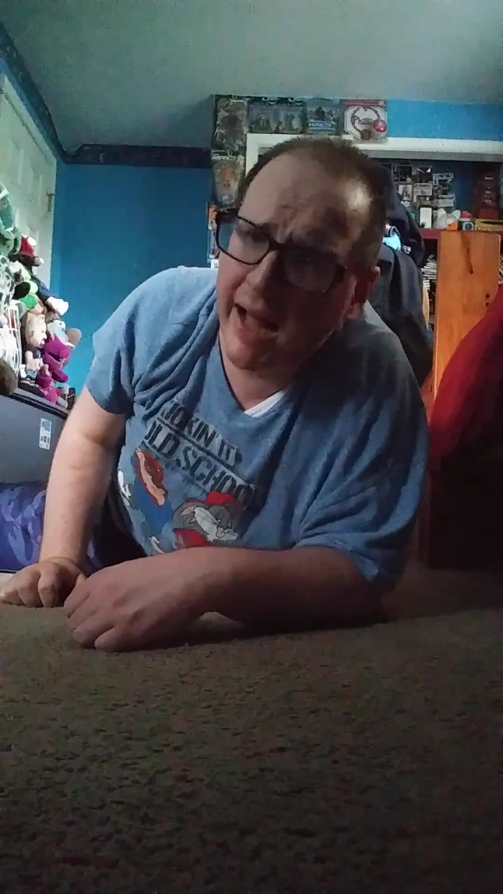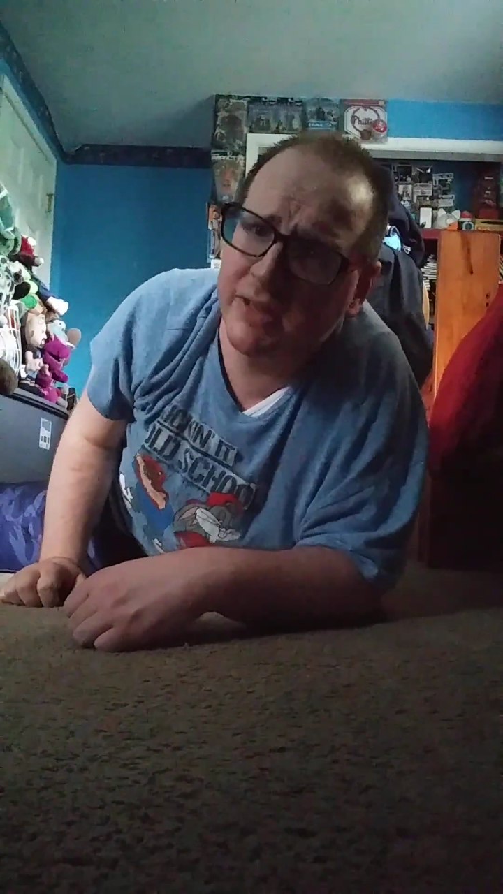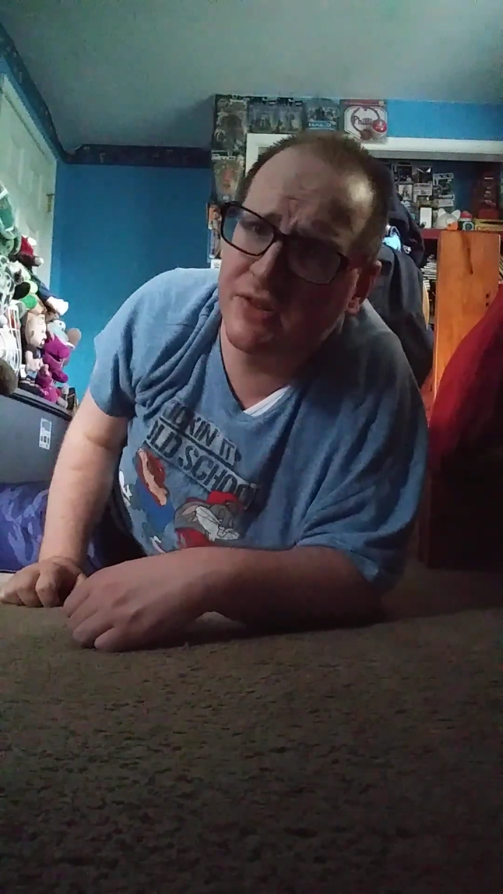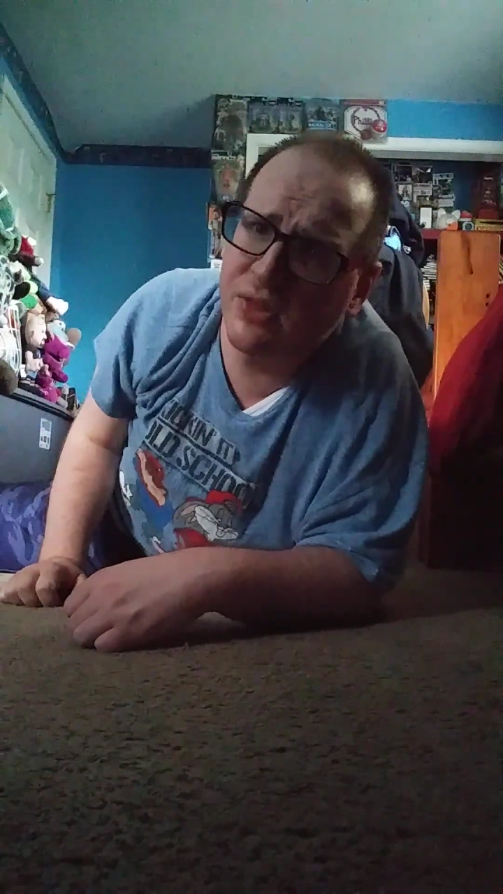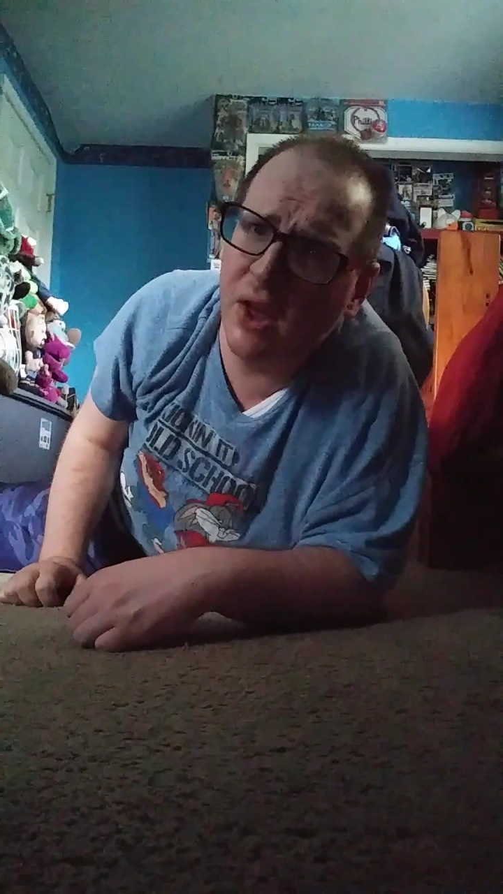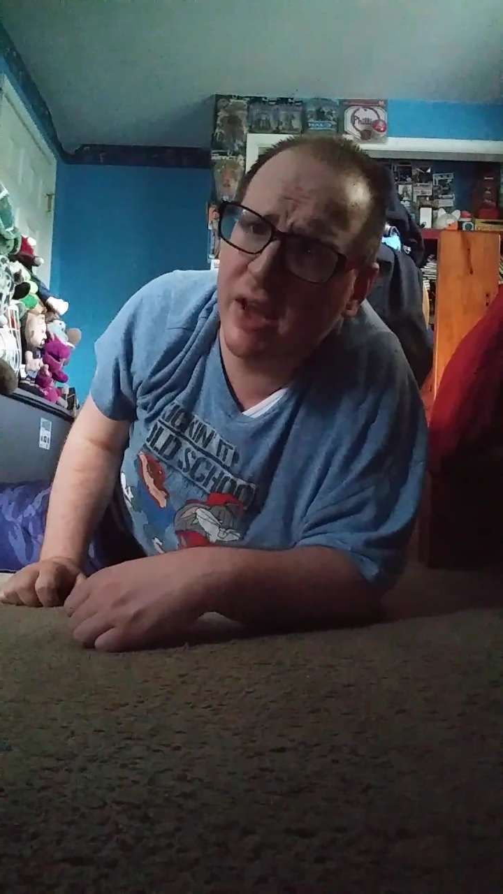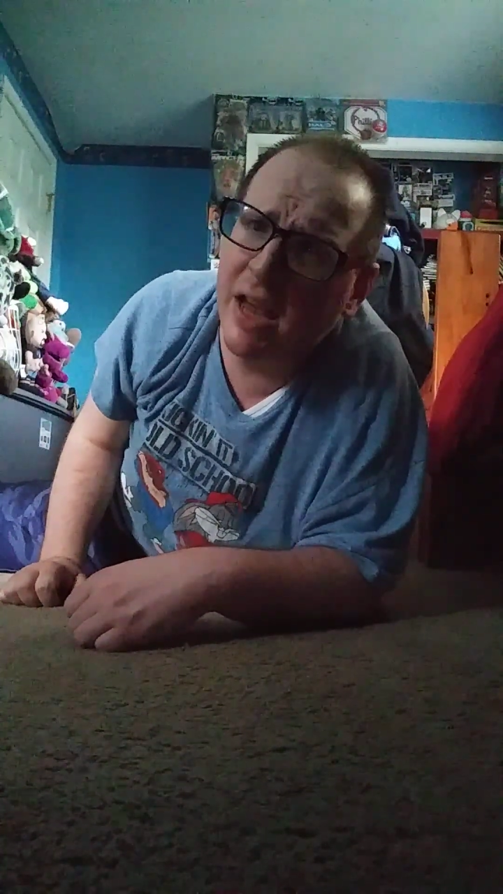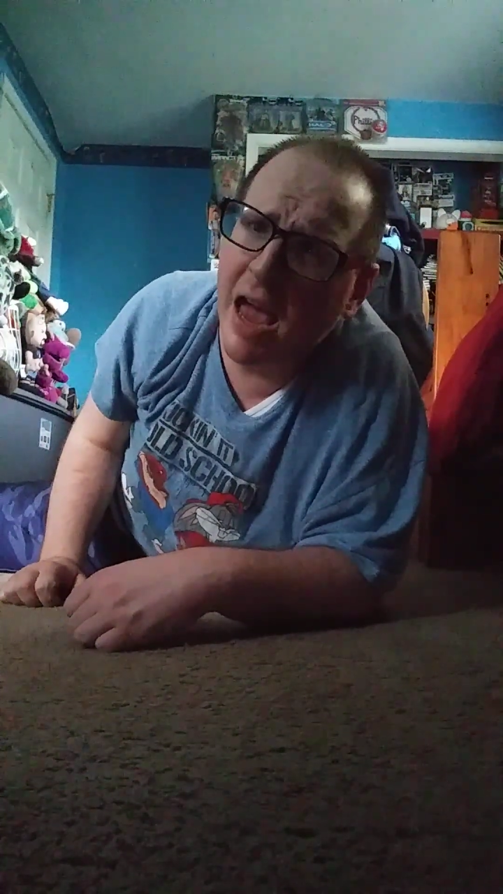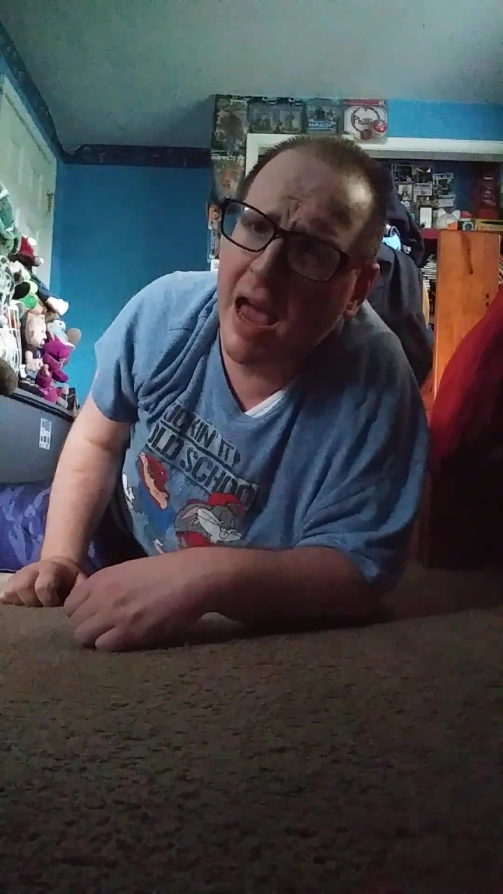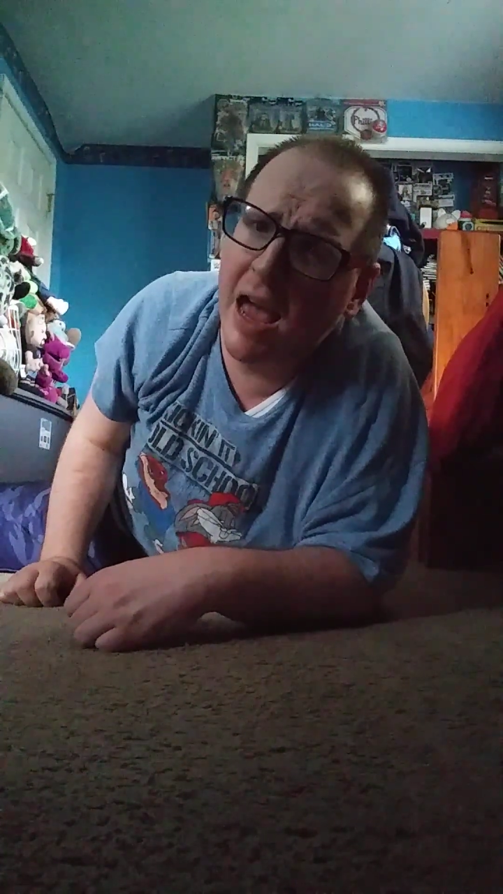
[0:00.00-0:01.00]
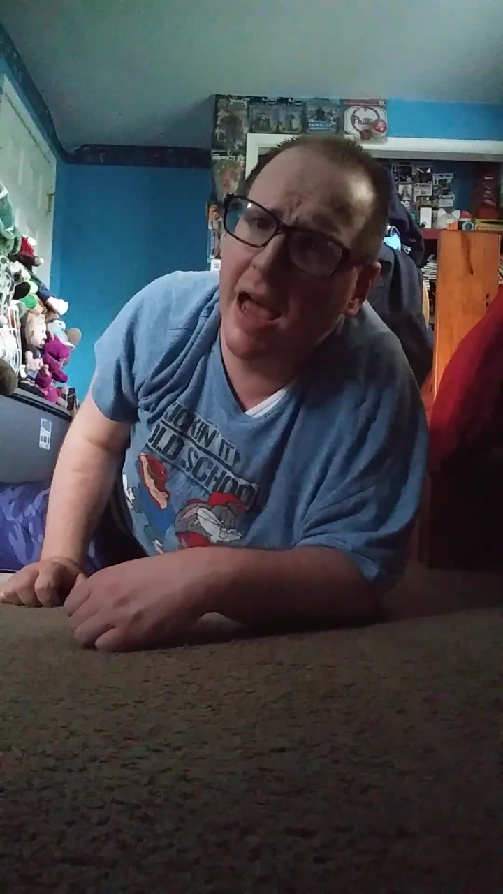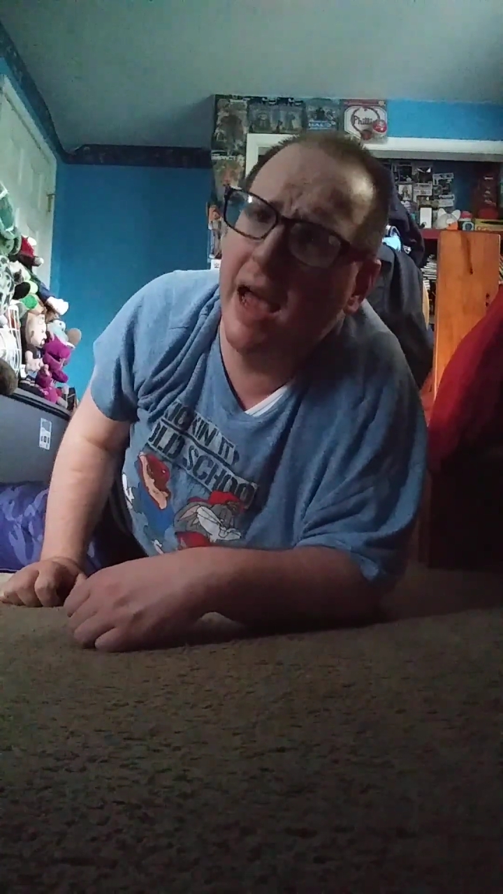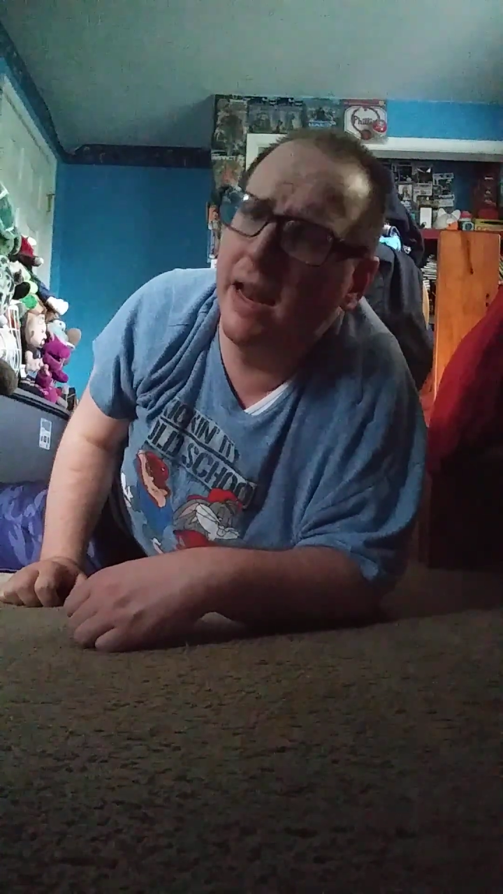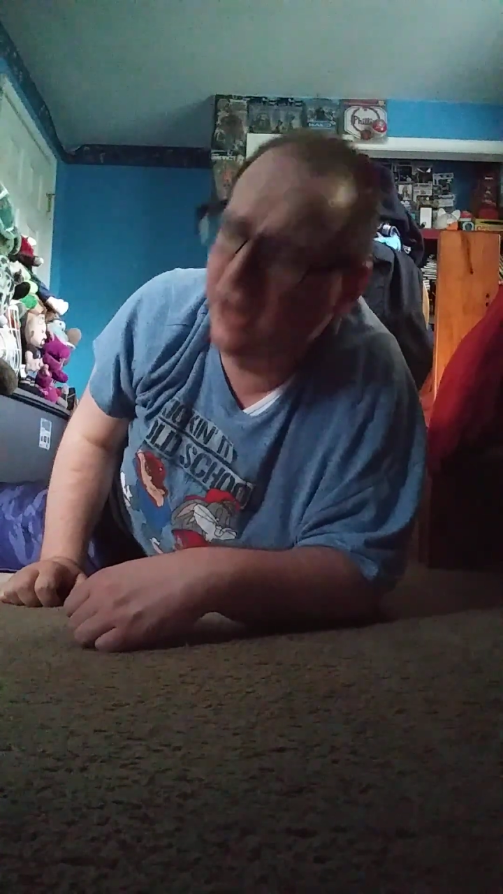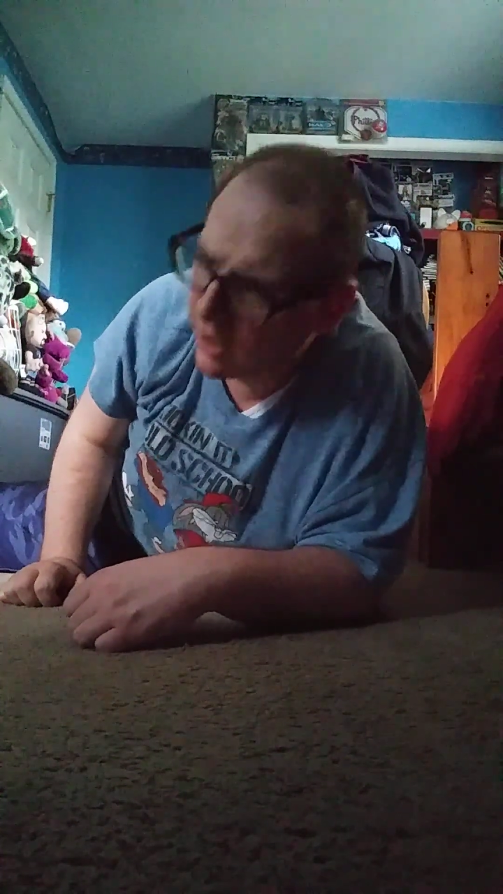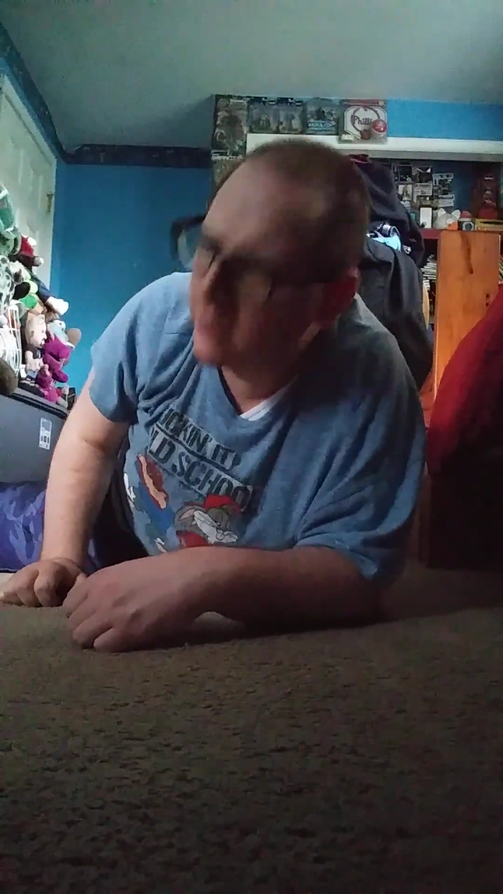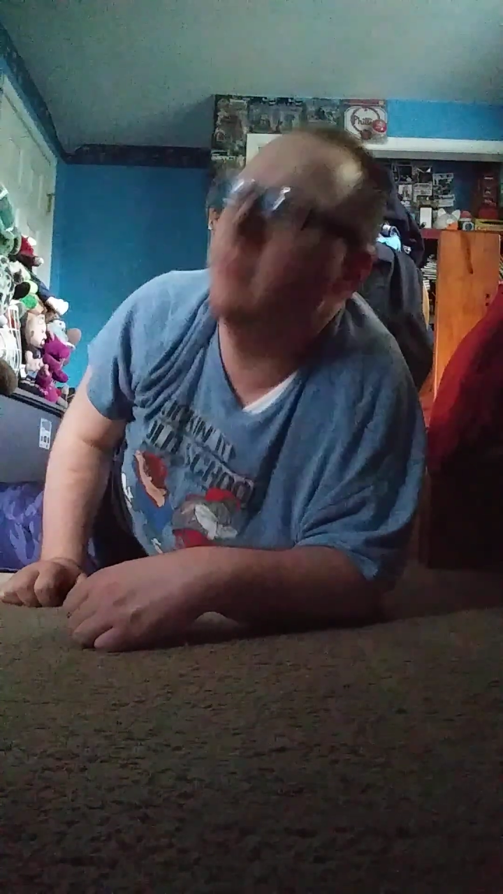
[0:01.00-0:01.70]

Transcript: That's the end